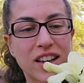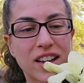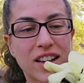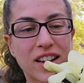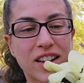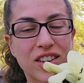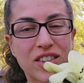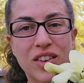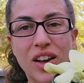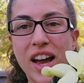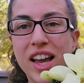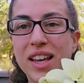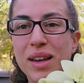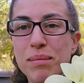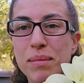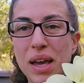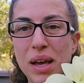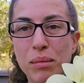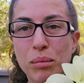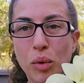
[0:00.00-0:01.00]
so I can
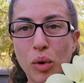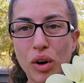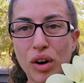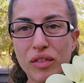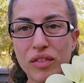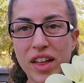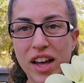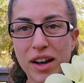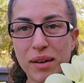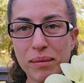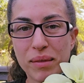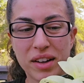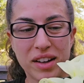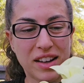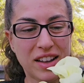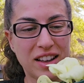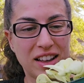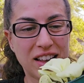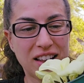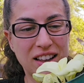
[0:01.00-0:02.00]
make more of them.
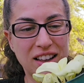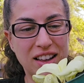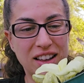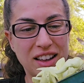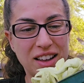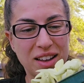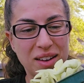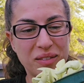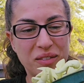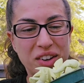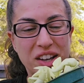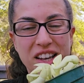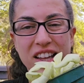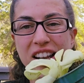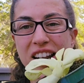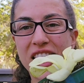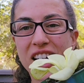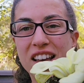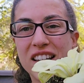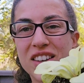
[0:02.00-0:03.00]
But
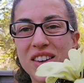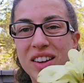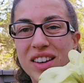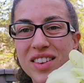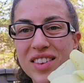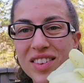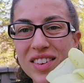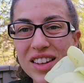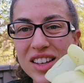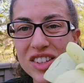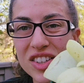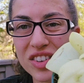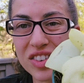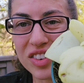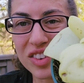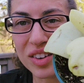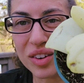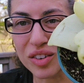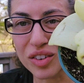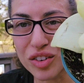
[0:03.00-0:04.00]
you can see just
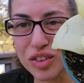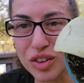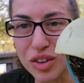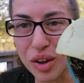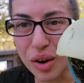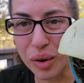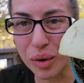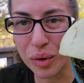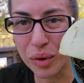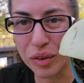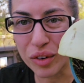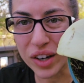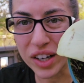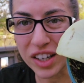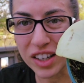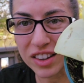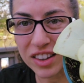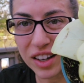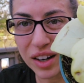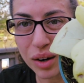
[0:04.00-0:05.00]
there's no green
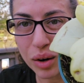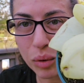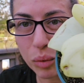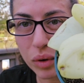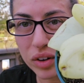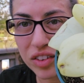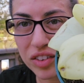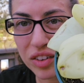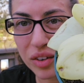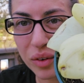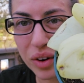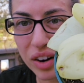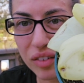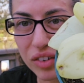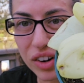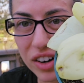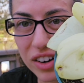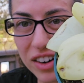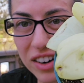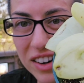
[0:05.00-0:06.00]
in there whatsoever.